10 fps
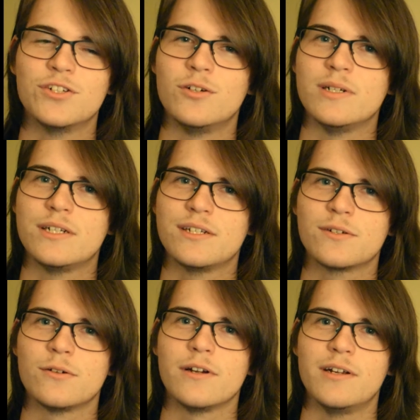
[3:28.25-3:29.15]
sure which
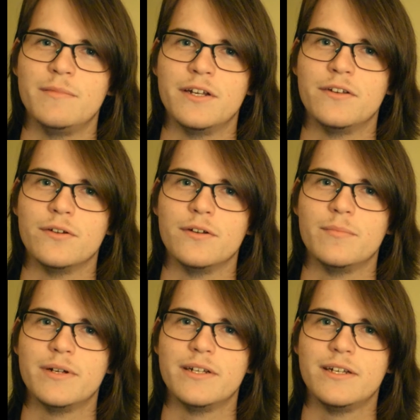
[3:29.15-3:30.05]
scoring I'm gonna do,
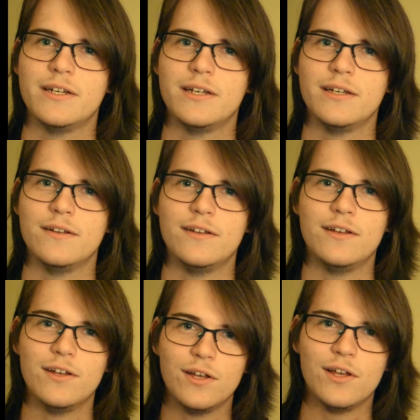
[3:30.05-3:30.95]
but
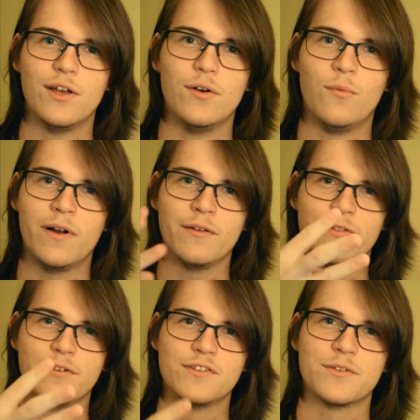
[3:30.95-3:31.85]
one of
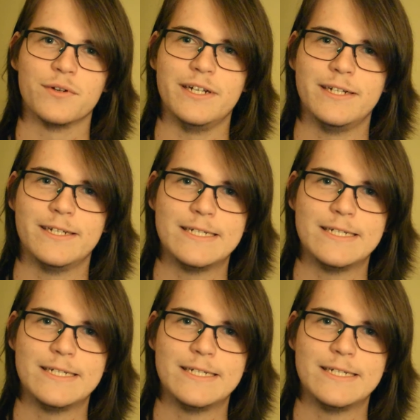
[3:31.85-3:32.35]
those 3.